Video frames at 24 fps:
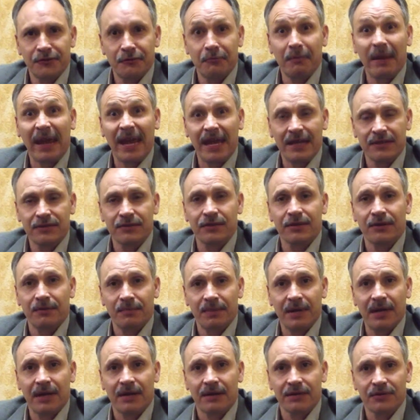May is going to
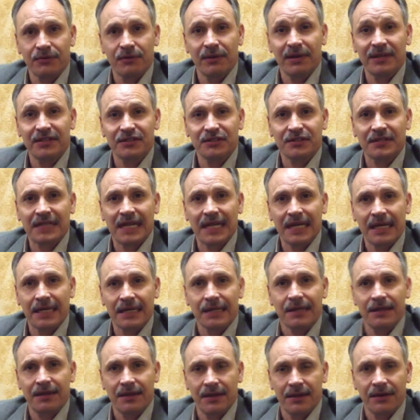be our
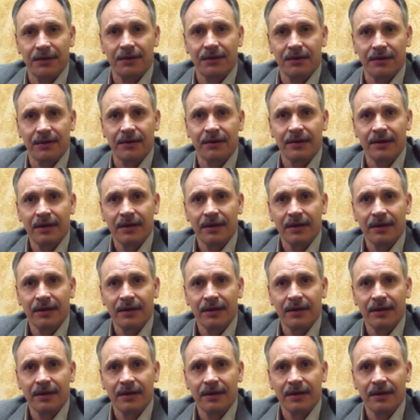22nd year.